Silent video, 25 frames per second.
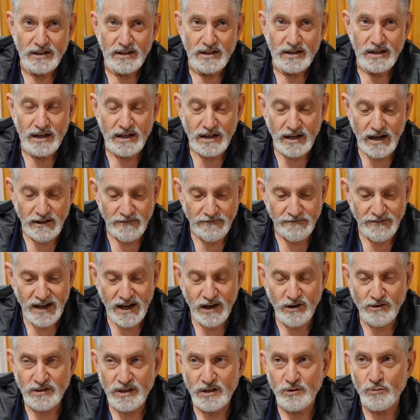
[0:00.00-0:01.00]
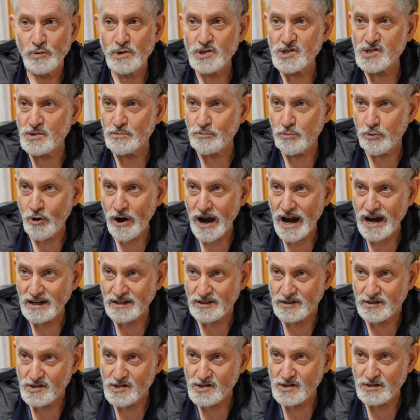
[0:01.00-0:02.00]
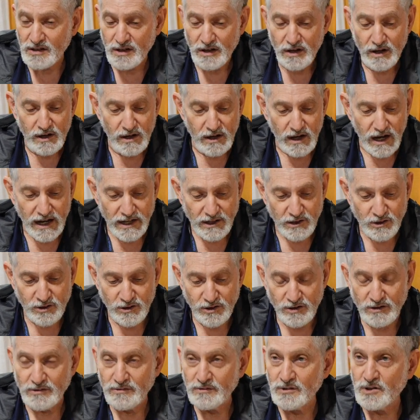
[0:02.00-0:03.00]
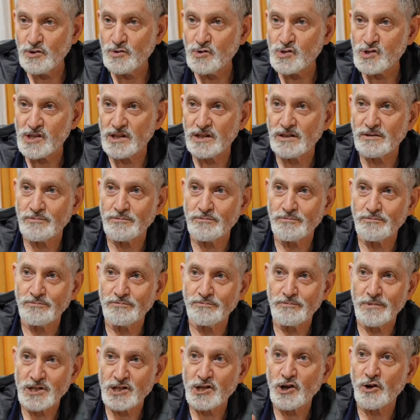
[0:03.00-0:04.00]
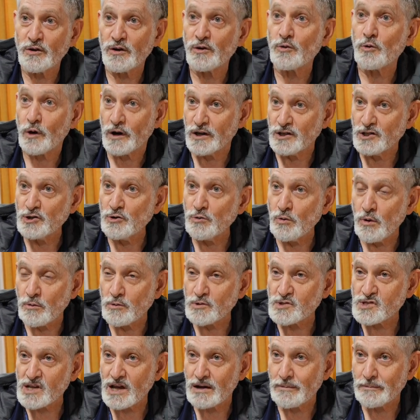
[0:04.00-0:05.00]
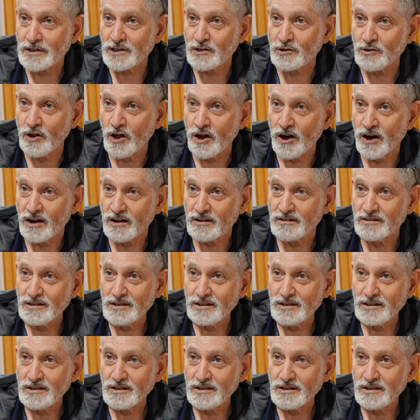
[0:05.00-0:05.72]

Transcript: Okay. And I found that with some practice, I could, using material where I knew what was coming along,